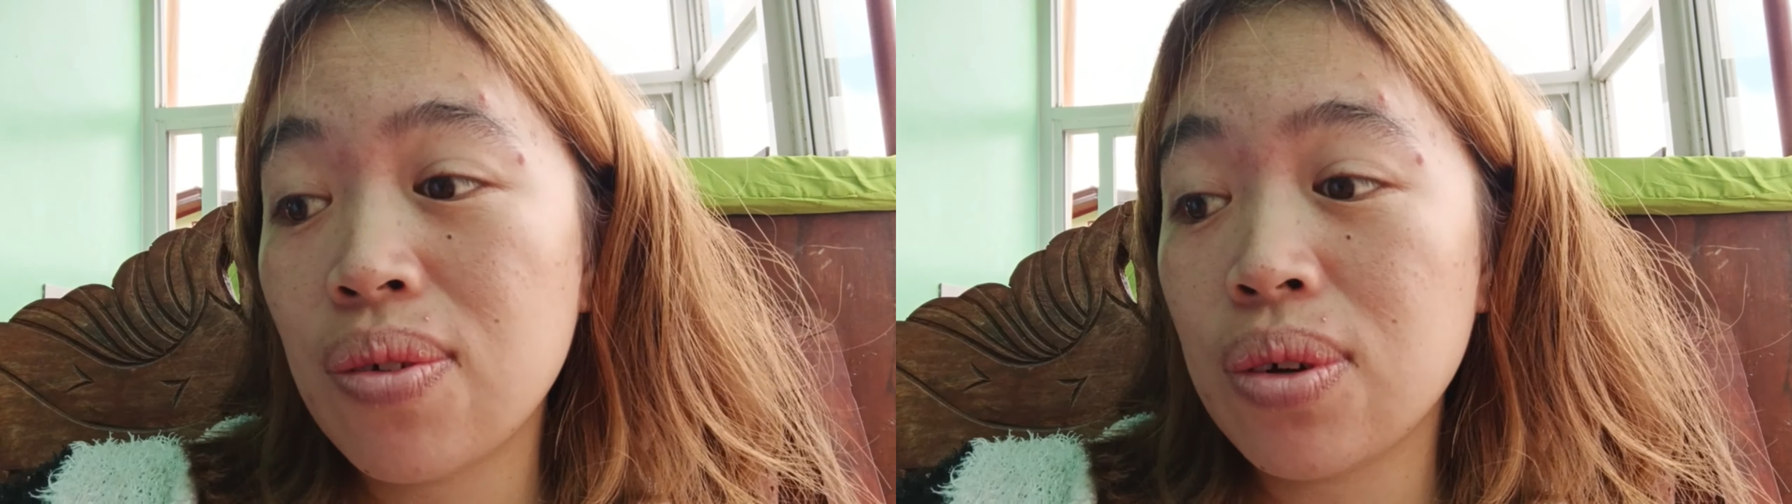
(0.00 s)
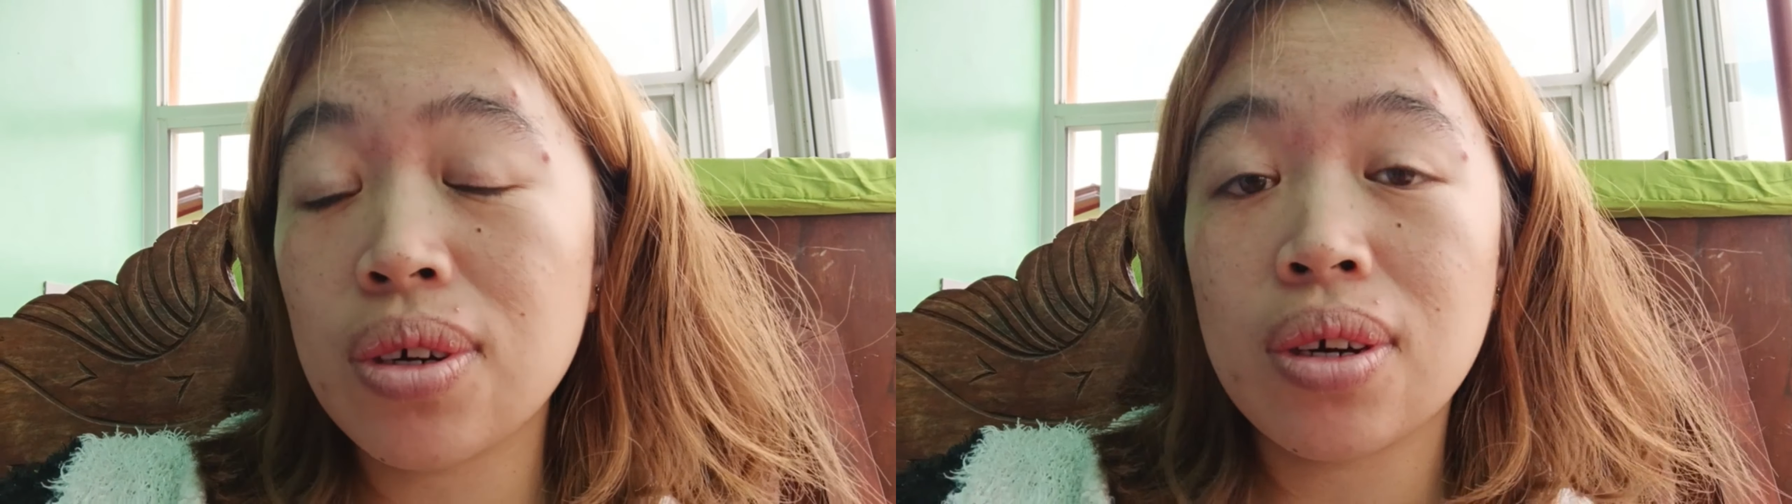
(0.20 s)

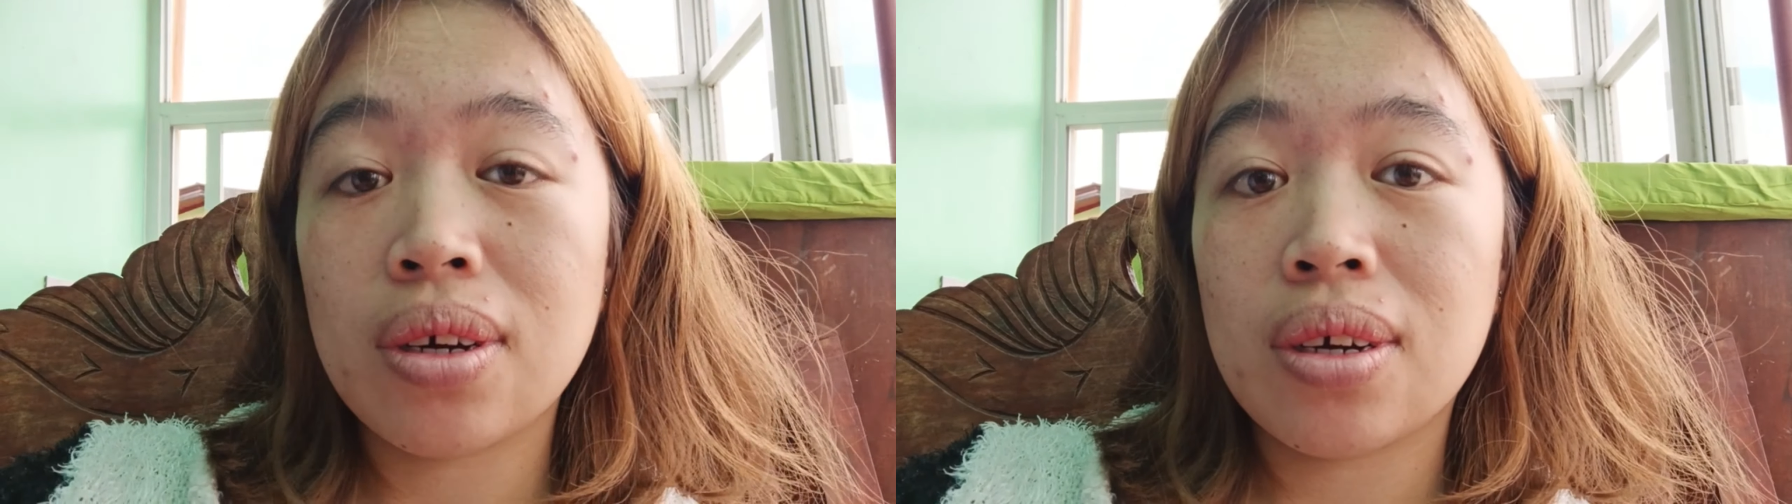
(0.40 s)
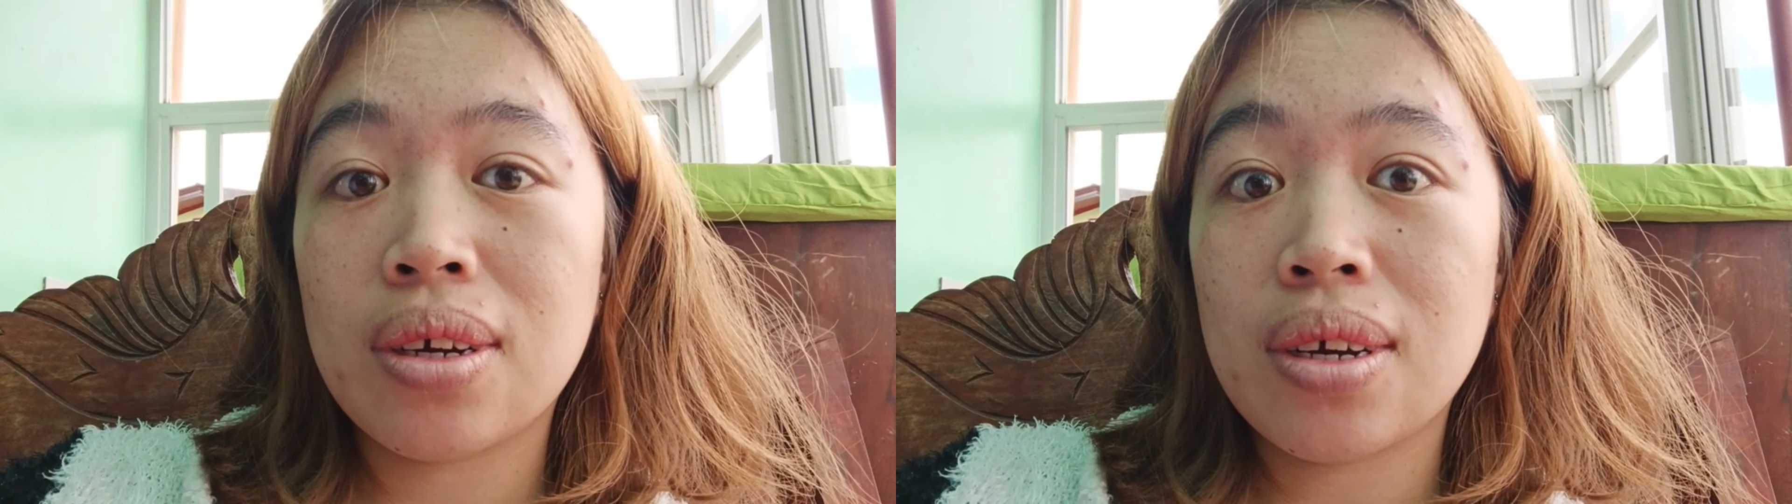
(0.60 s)

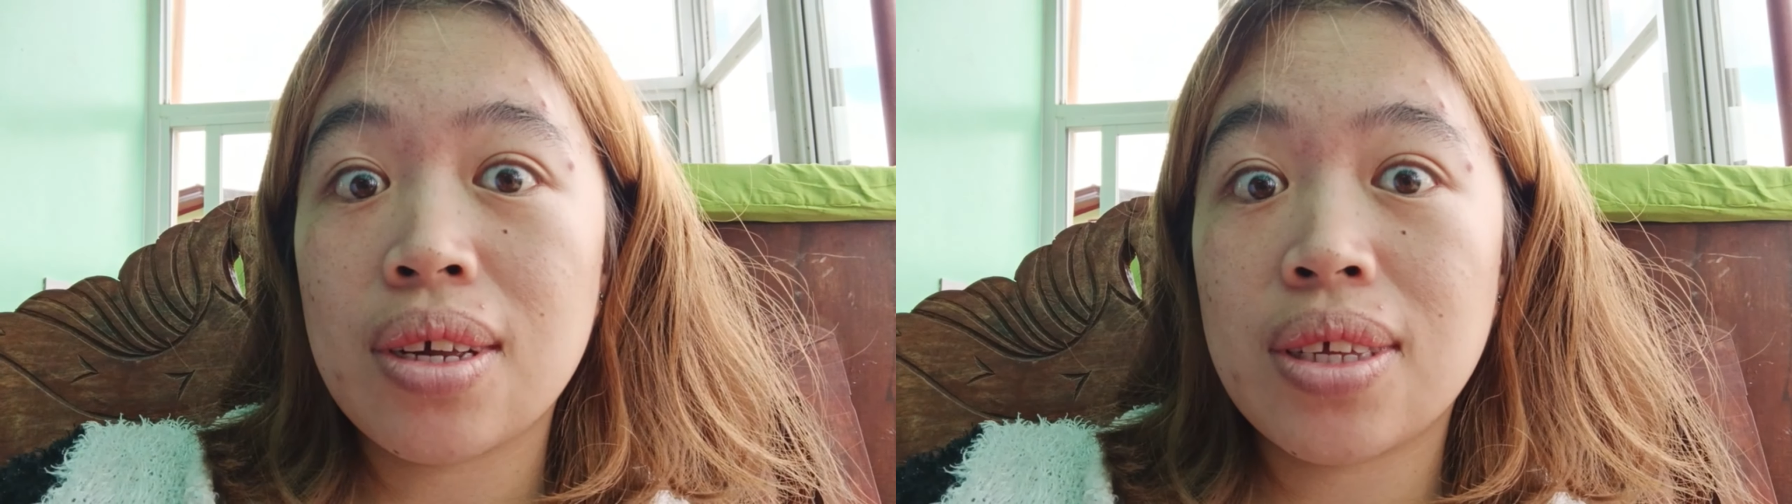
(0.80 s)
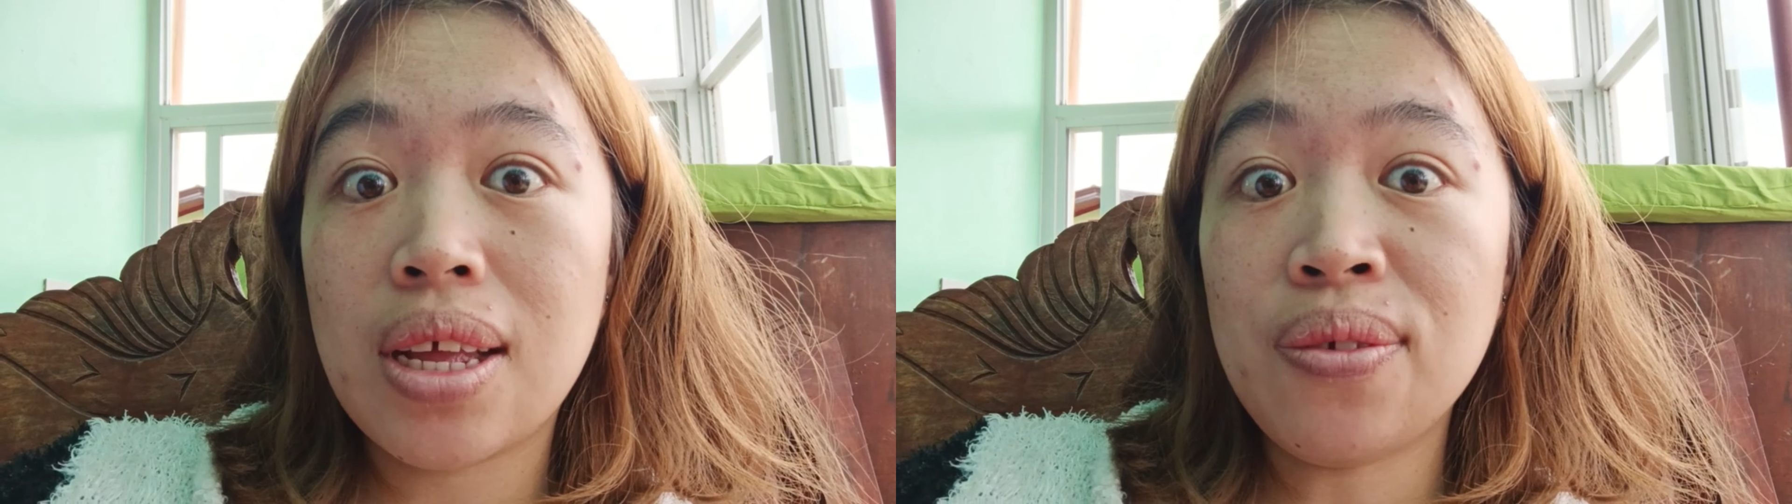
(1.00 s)

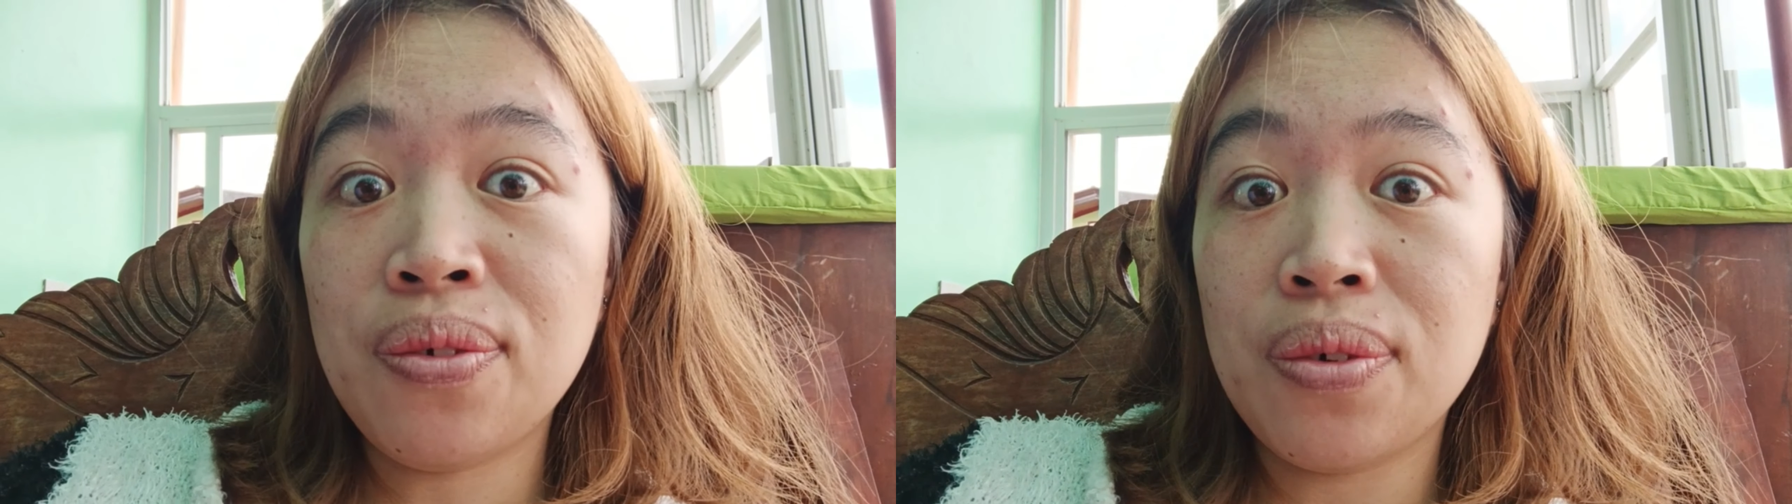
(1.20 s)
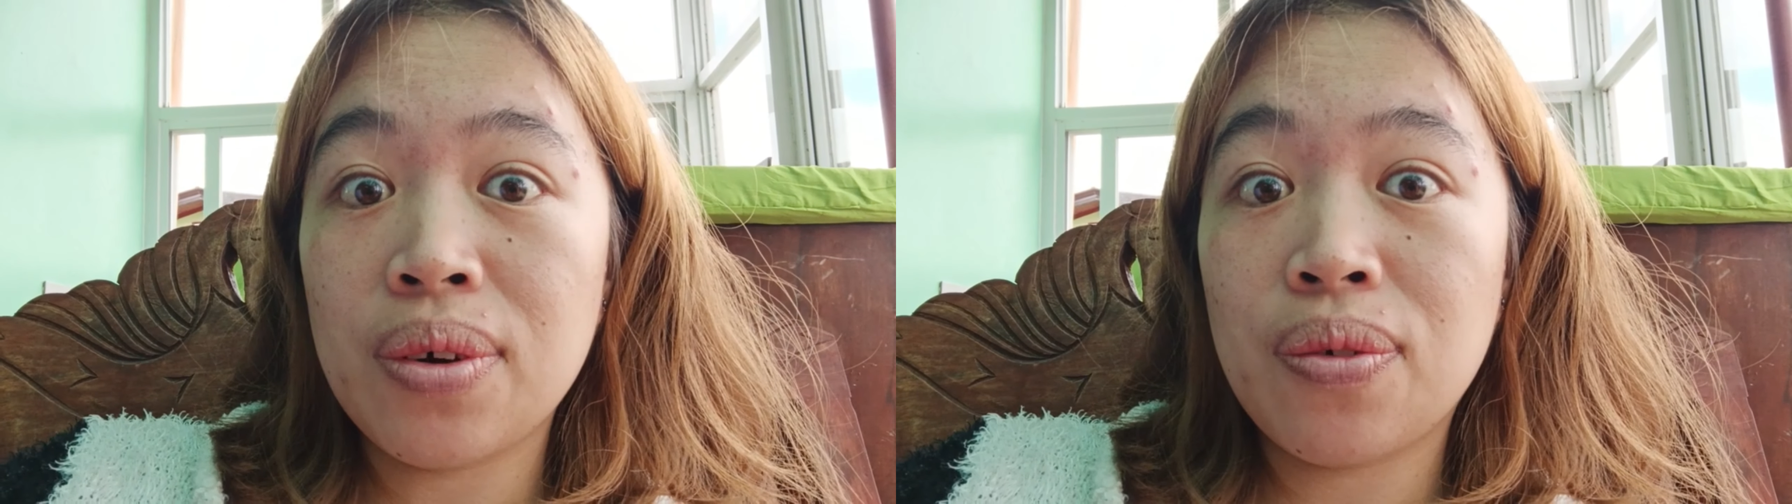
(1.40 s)
yourself
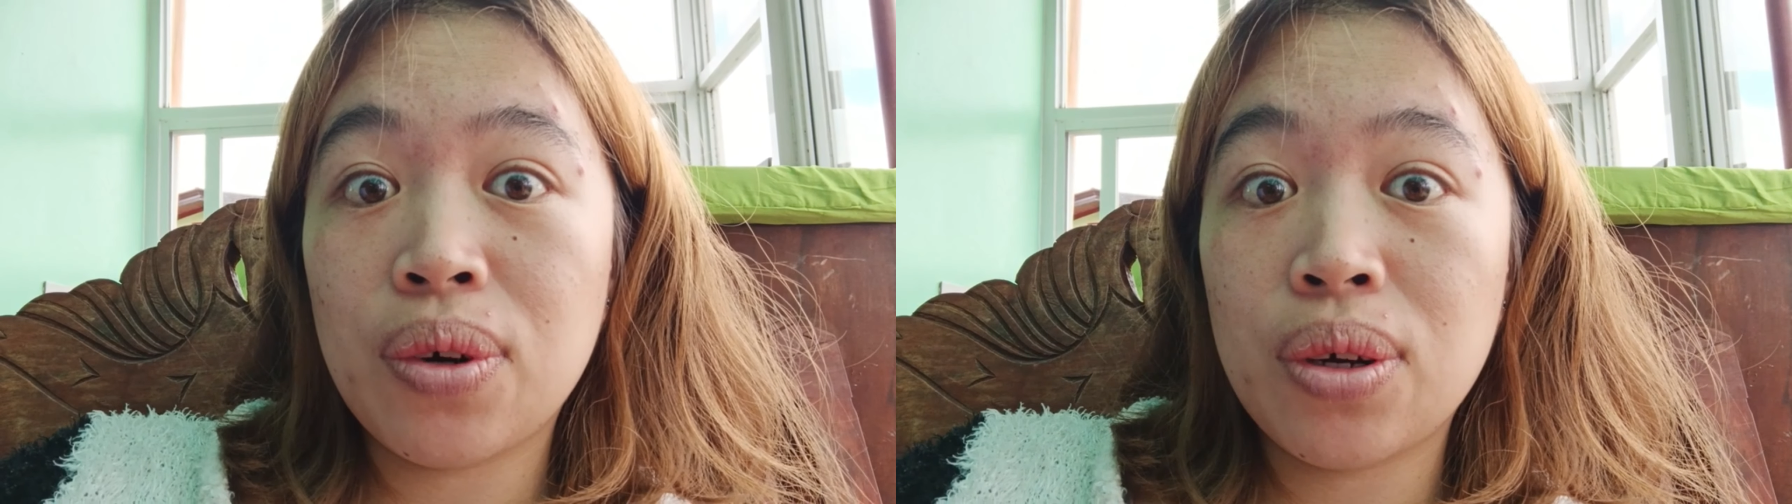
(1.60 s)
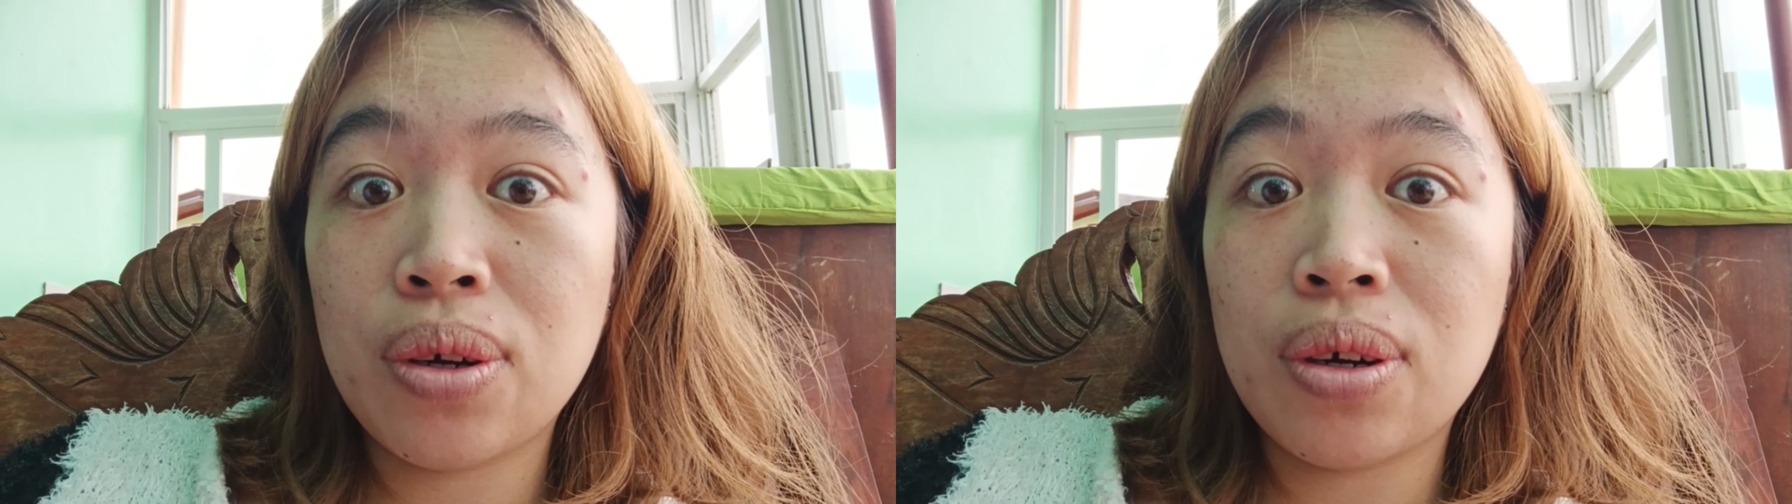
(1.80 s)

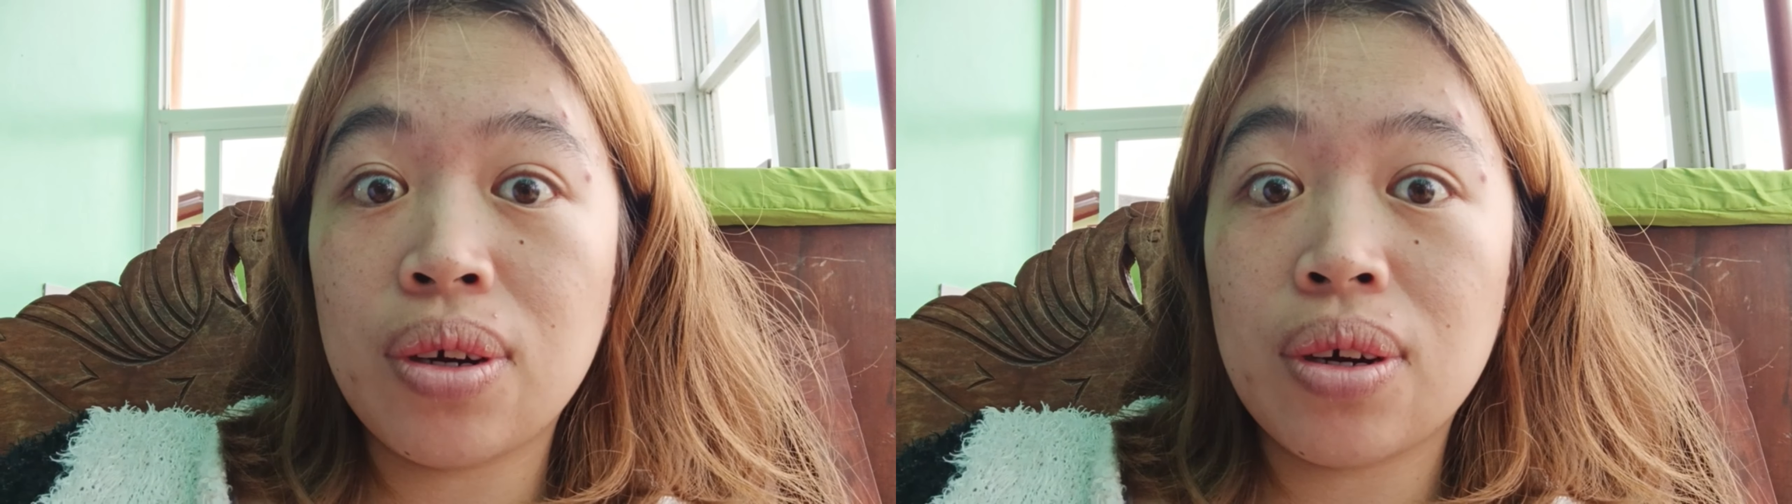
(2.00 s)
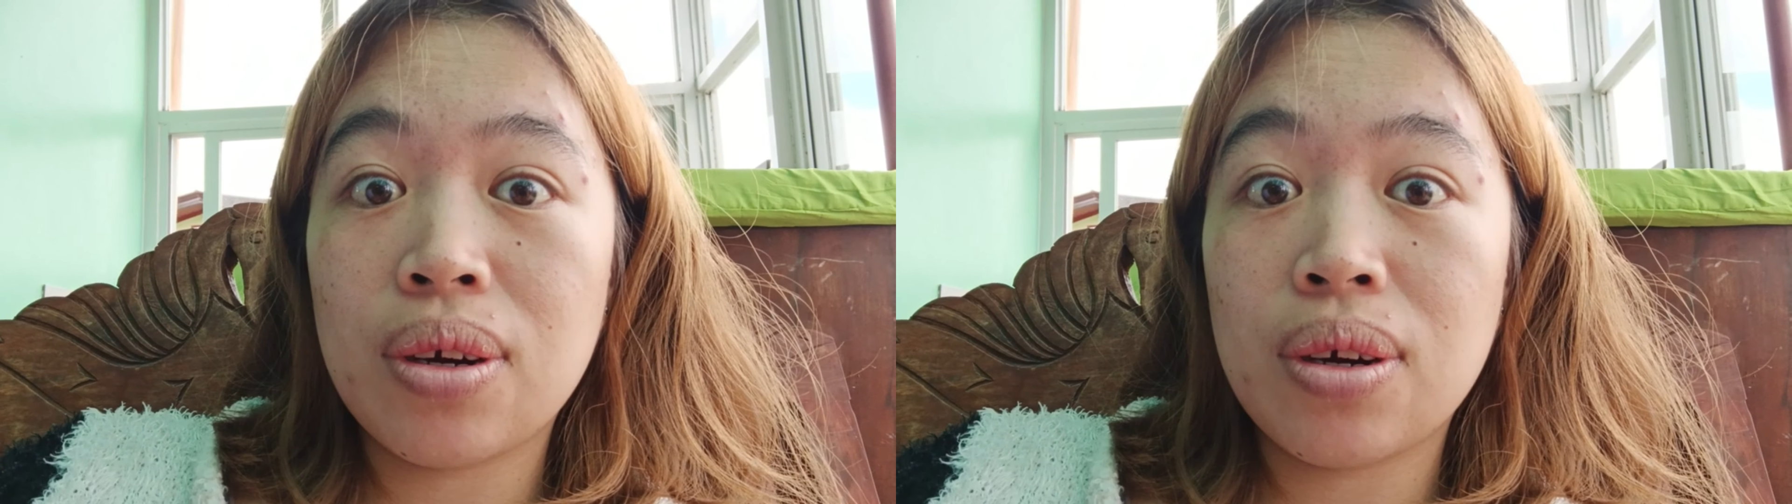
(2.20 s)
for your